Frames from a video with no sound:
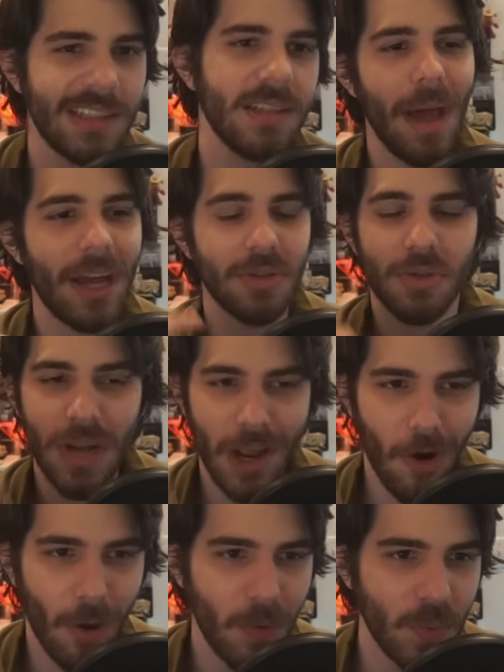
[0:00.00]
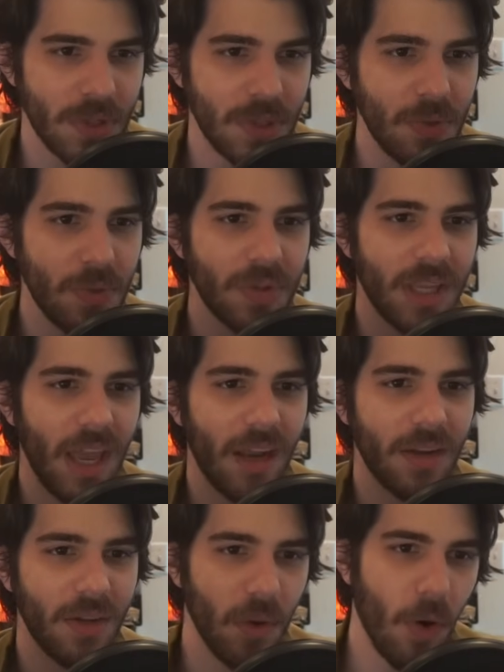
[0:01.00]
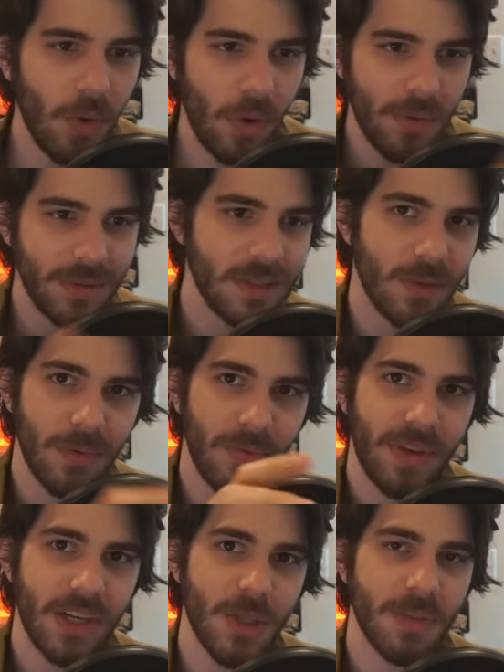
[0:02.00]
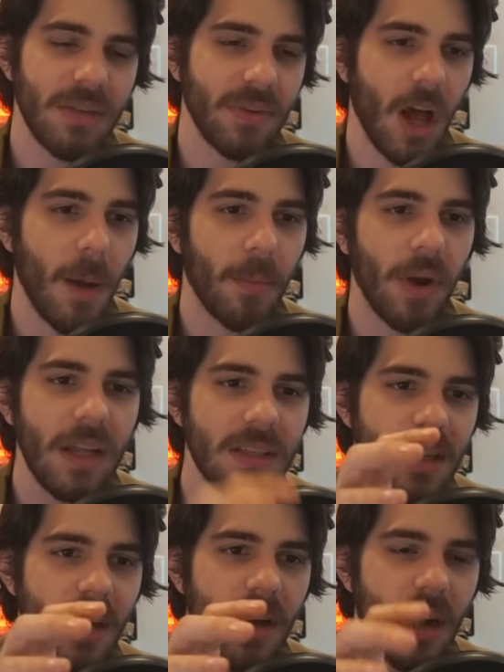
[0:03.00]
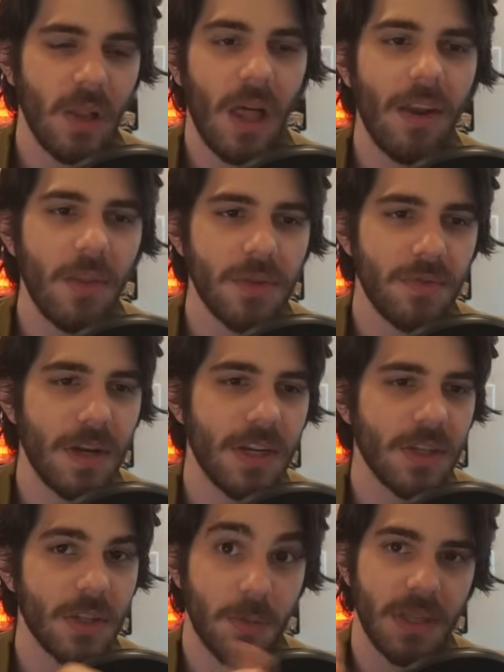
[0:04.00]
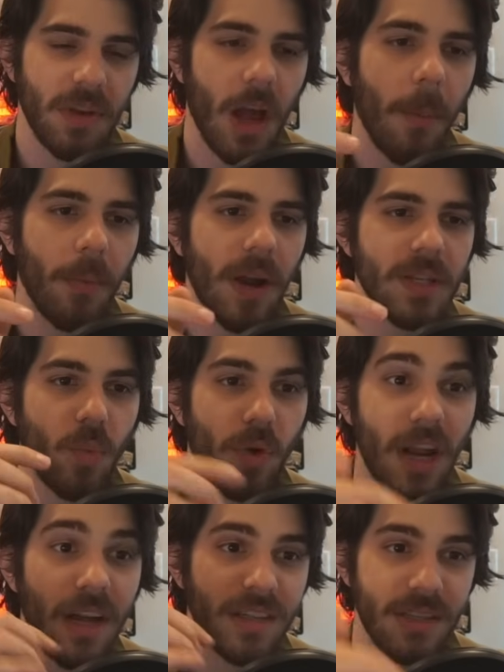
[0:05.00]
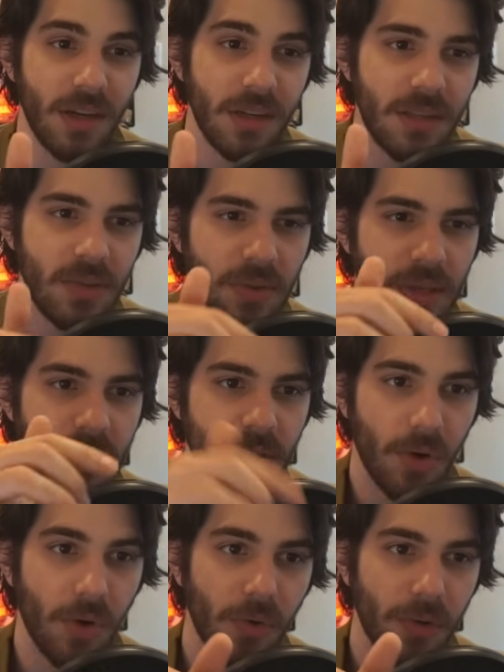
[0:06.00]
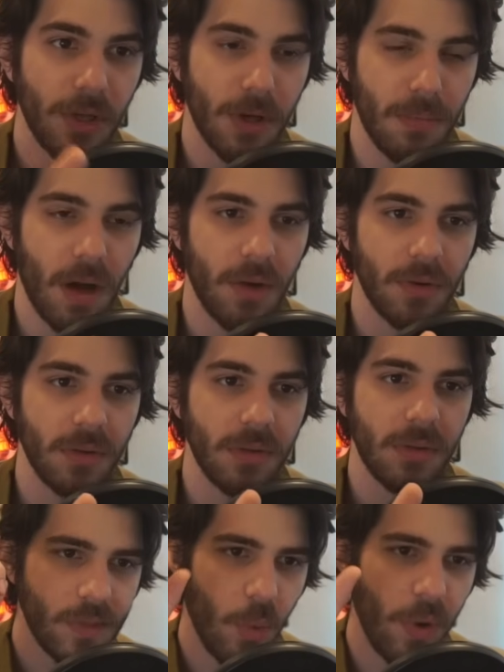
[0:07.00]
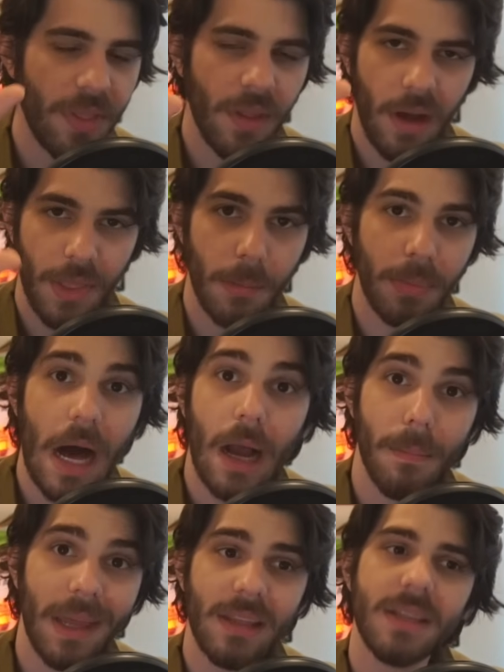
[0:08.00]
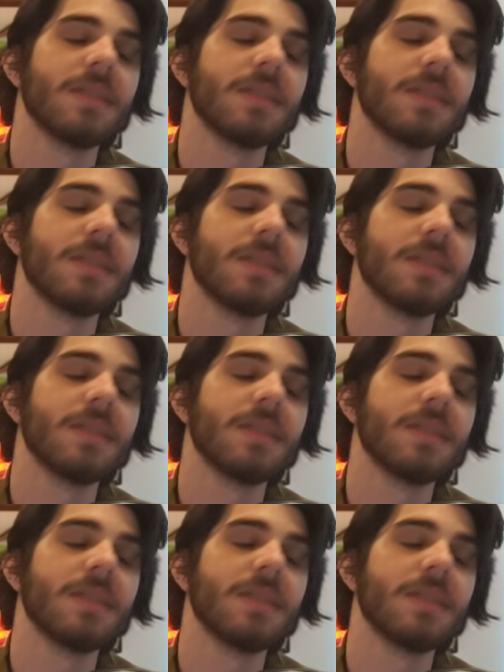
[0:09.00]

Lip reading: Extra track armor was used, and all of these little Finnish-specific upgrades. A lot of those Finnish-specific upgrades were not done to these earlier model with the block mantlets.